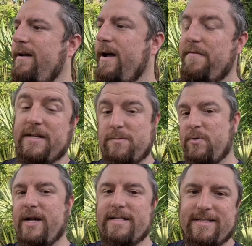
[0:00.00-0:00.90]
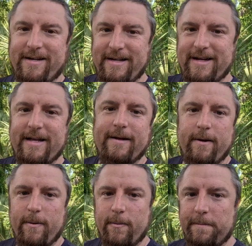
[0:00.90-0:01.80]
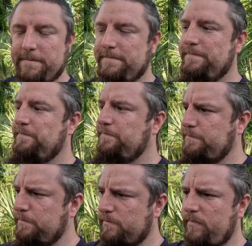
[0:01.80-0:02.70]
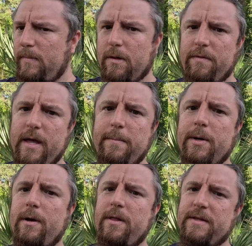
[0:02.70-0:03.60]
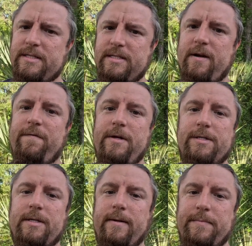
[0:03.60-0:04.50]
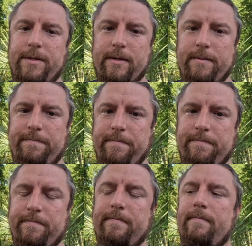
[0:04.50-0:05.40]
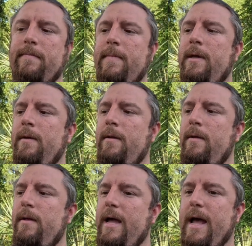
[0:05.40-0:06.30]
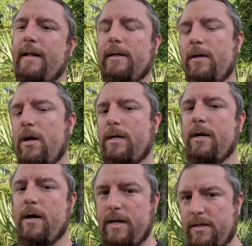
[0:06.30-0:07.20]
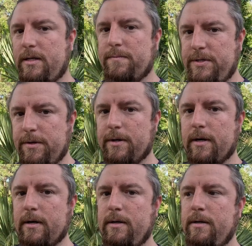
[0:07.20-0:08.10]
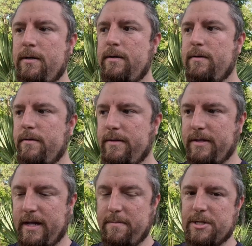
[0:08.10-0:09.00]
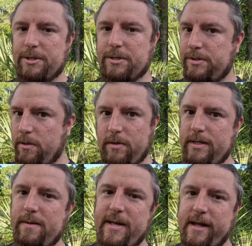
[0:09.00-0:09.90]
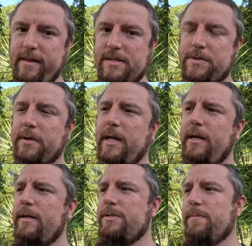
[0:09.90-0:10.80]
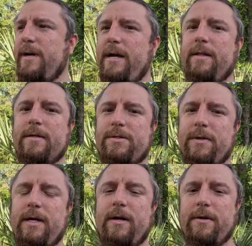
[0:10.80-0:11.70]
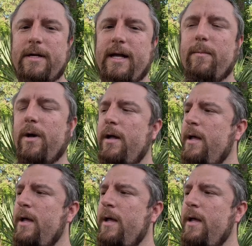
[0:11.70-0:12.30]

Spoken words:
on this bright sunny day at home. Then put all this stuff into the computer and look on the computer the images. Don't look at the back of the screen, because the back of the screen on your camera